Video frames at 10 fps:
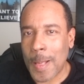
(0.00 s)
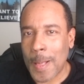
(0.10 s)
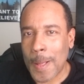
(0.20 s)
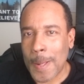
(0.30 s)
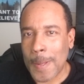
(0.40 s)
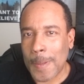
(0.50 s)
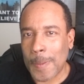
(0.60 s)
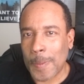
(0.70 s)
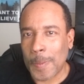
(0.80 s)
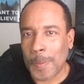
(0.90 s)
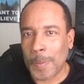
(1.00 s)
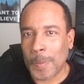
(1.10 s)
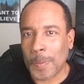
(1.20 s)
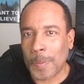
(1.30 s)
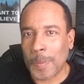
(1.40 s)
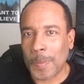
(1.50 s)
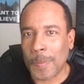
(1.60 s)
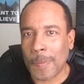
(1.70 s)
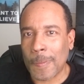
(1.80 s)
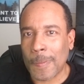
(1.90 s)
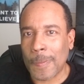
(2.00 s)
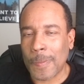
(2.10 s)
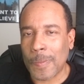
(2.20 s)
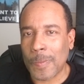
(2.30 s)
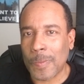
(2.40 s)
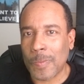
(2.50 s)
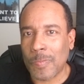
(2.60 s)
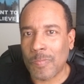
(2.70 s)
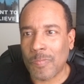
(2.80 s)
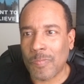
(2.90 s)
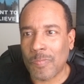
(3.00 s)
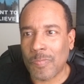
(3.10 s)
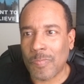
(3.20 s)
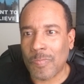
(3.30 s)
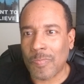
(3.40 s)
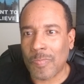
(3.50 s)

Nobody speaks.